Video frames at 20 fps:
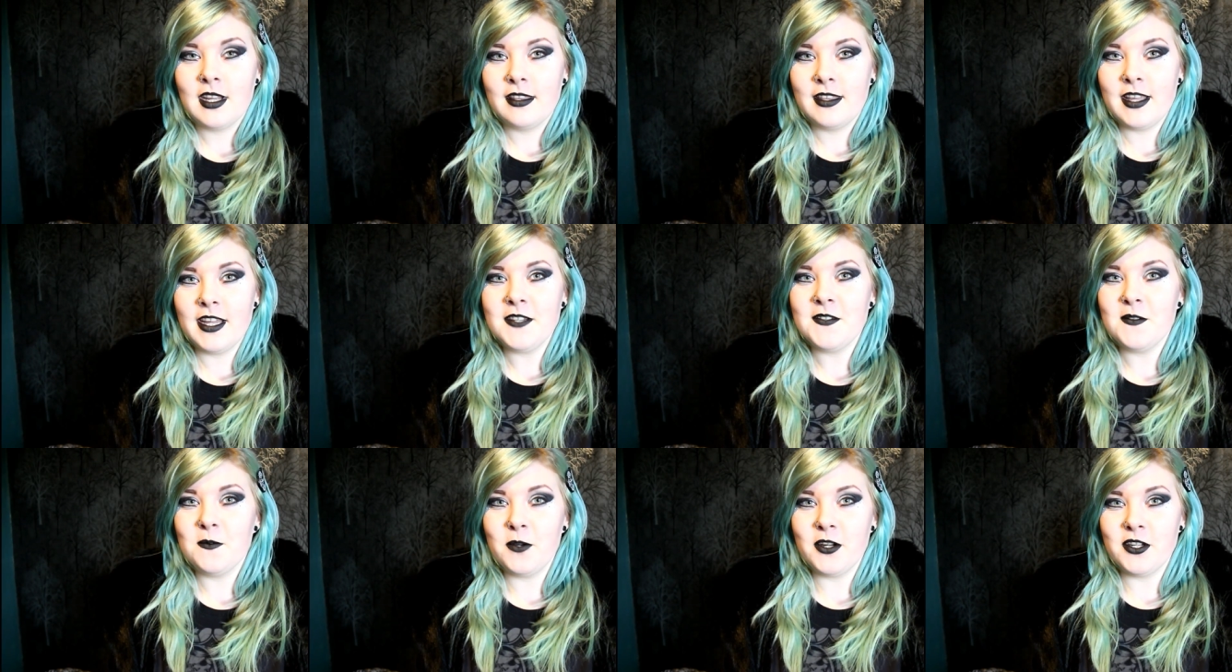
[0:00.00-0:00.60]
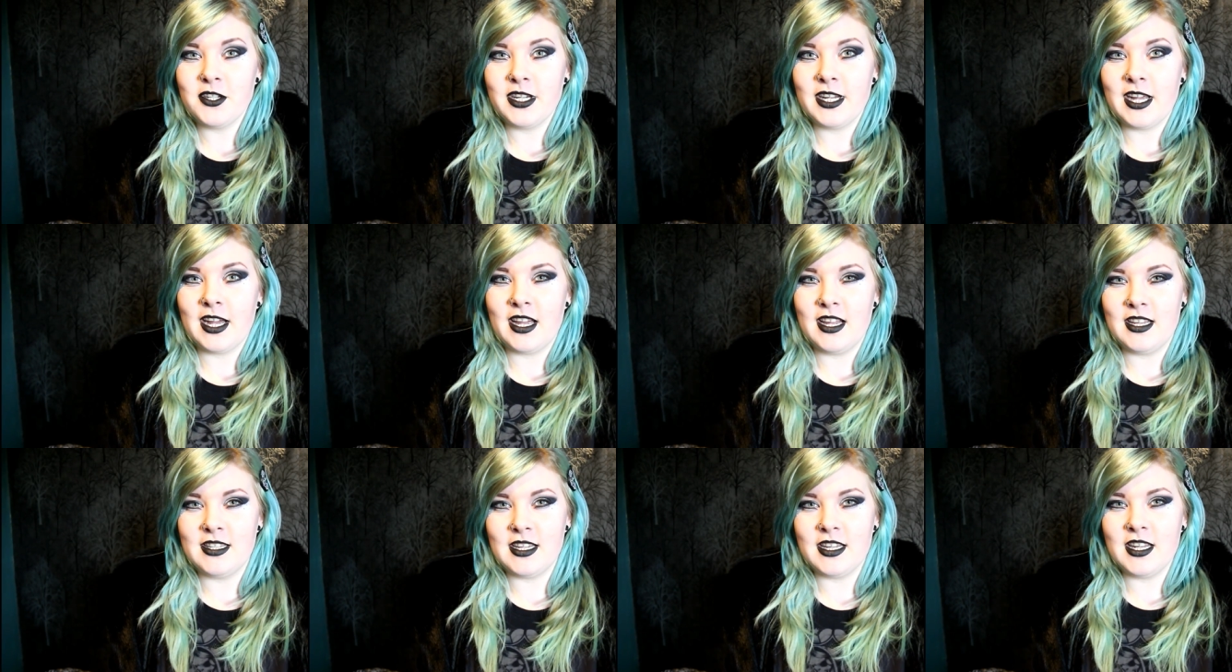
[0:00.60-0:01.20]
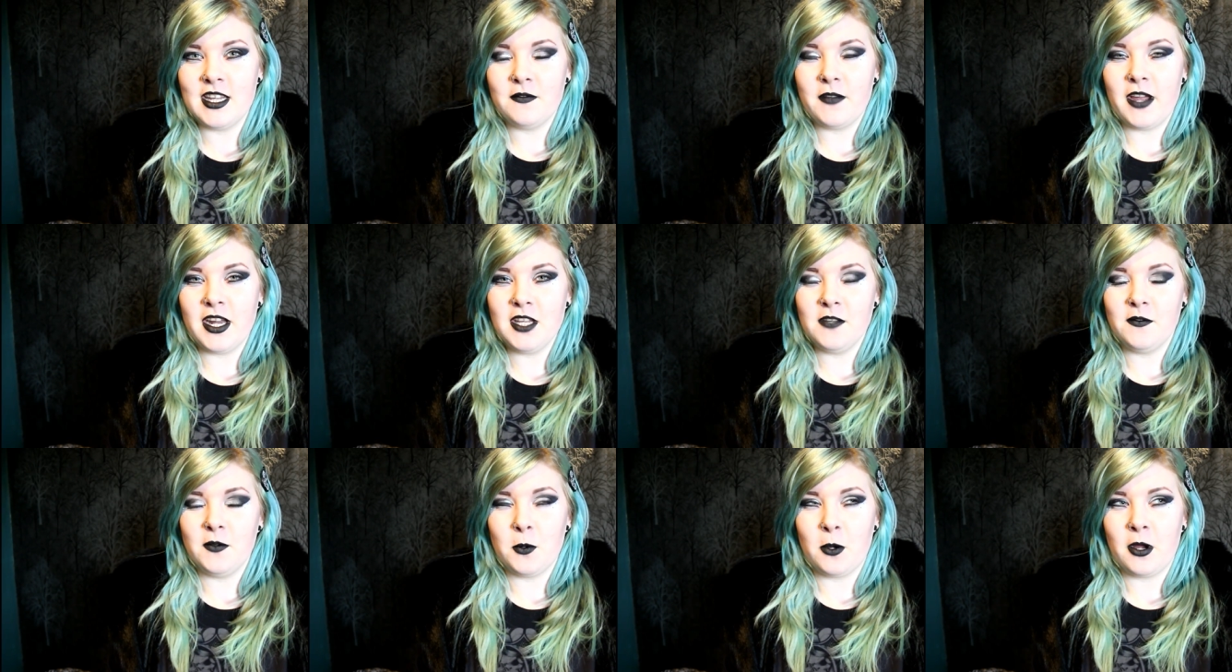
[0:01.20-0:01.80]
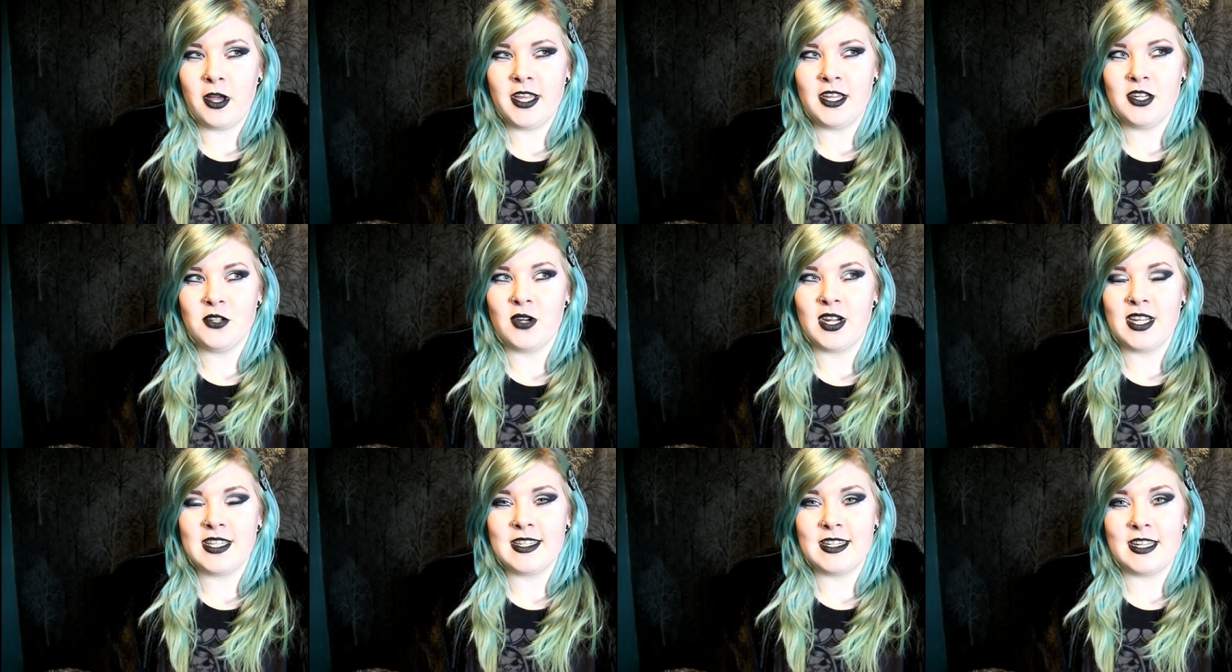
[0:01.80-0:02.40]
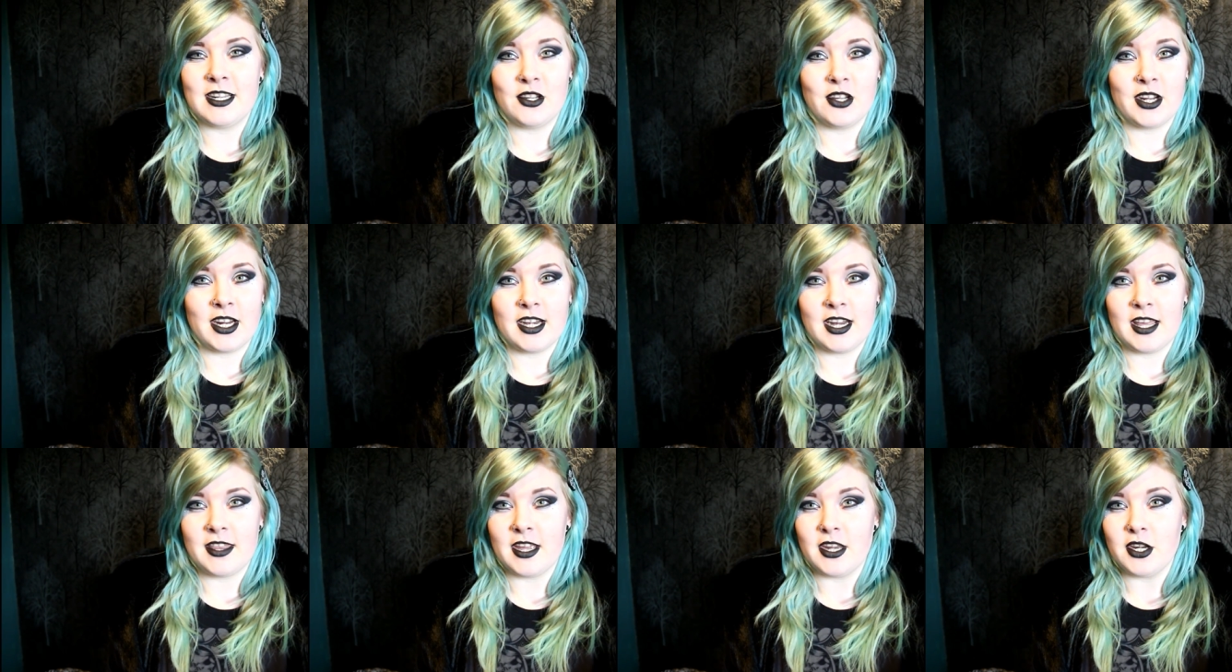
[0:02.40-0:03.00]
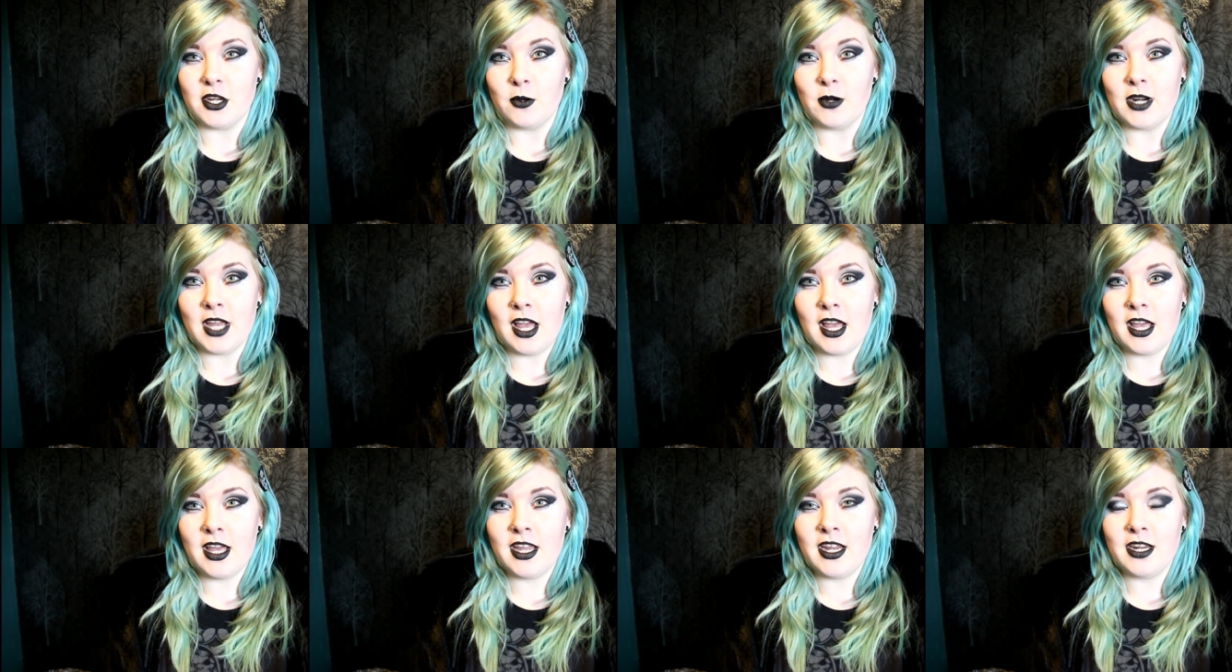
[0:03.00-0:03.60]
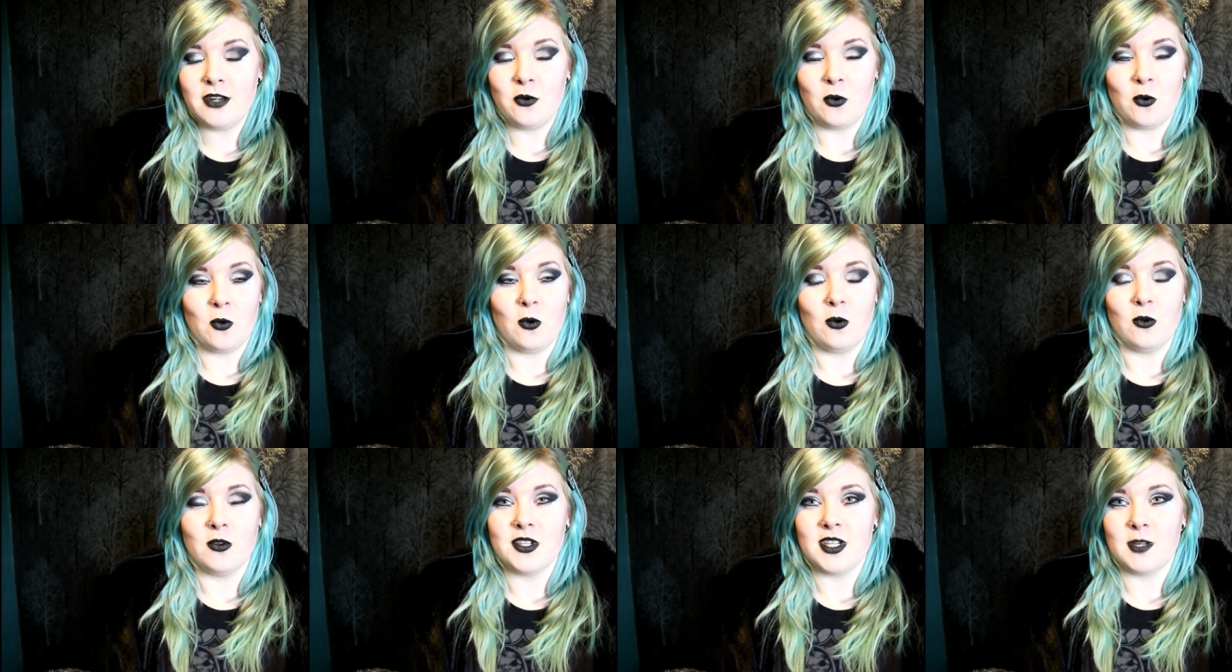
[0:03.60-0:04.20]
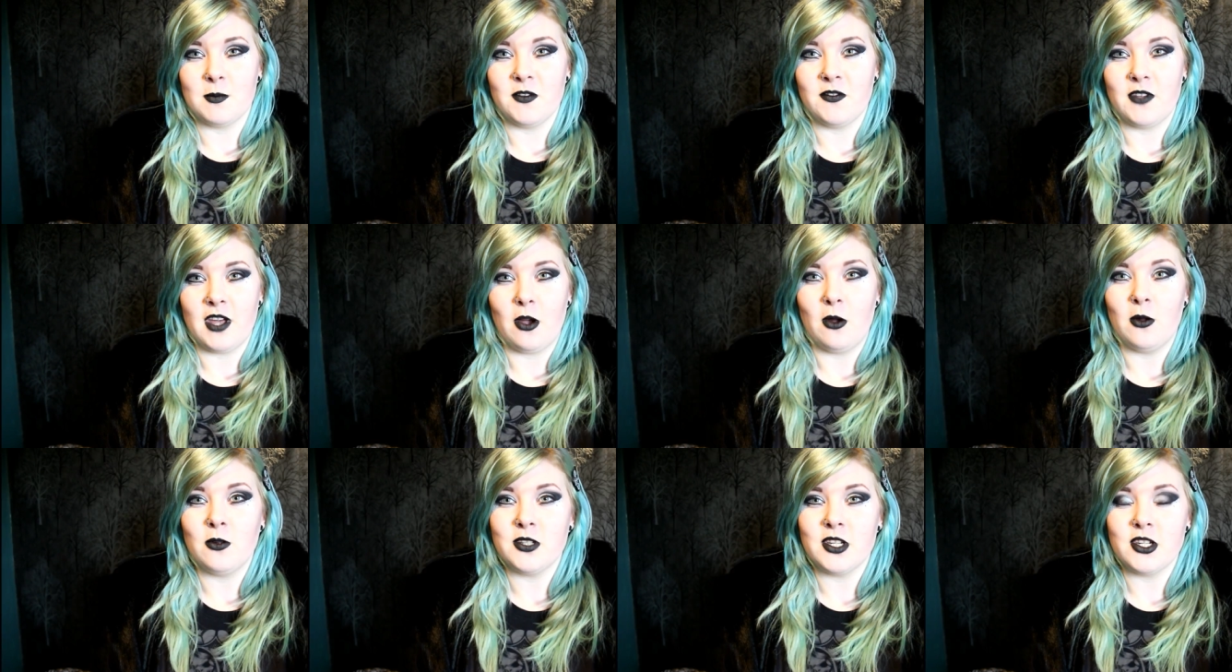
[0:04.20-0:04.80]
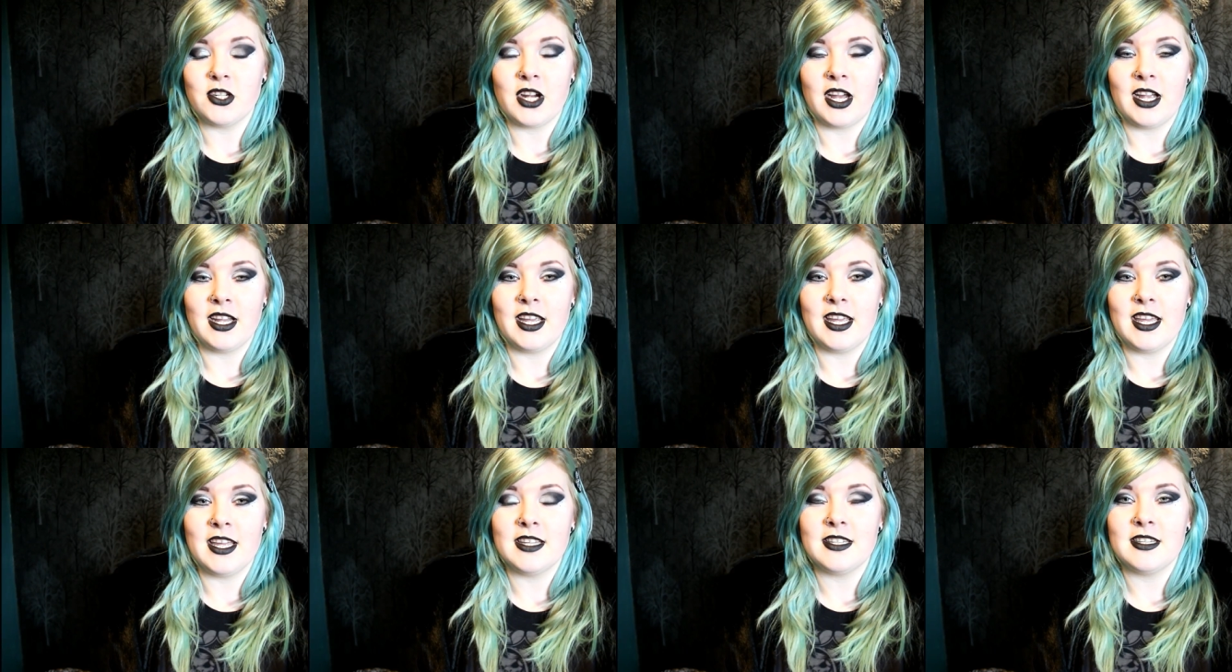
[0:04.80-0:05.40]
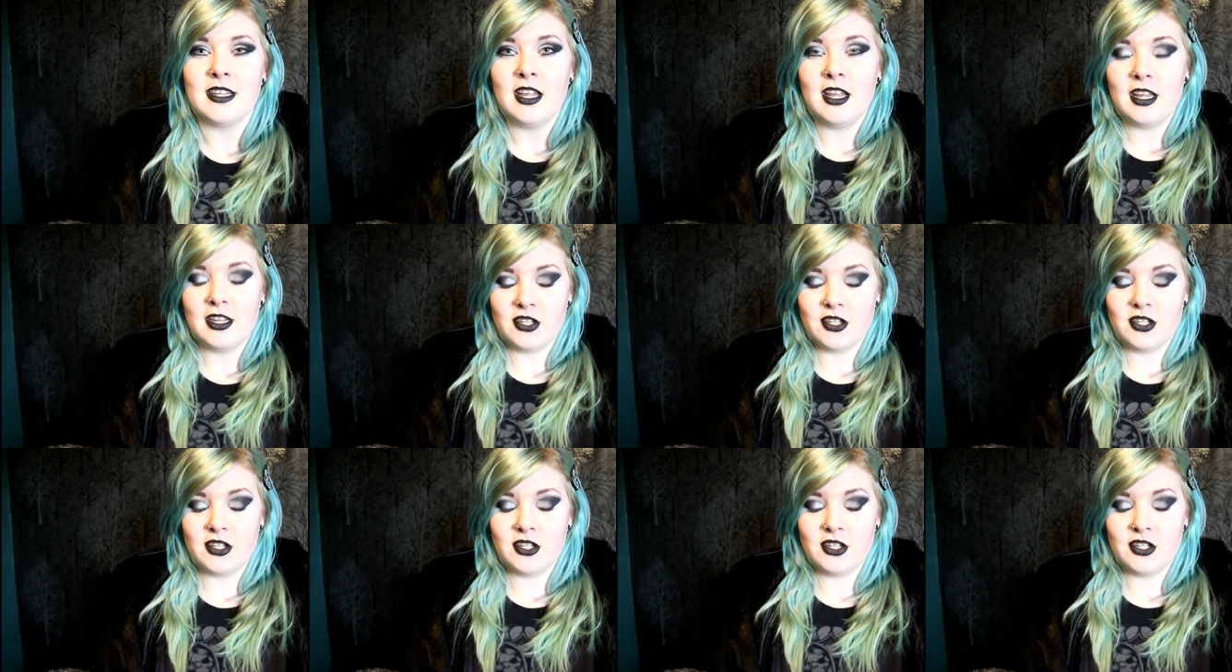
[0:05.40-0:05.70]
Thanks for watching guys, and if any of you are interested in looking at their new line or some of their older jackets,